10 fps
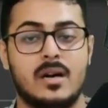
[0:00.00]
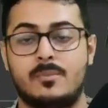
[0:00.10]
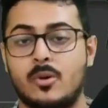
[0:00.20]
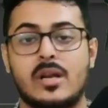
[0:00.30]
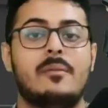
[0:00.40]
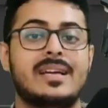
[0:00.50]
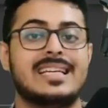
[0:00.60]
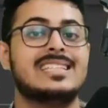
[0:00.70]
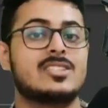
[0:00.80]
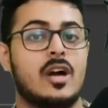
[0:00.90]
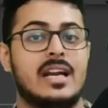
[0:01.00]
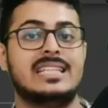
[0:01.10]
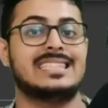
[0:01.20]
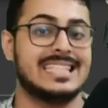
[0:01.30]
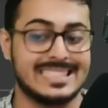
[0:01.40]
programming is called as
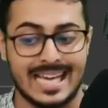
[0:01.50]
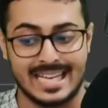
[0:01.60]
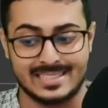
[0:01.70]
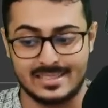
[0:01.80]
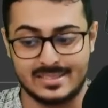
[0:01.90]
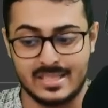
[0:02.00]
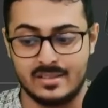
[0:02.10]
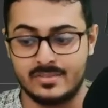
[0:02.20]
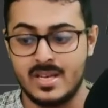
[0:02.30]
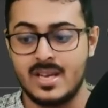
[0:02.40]
syntax itself.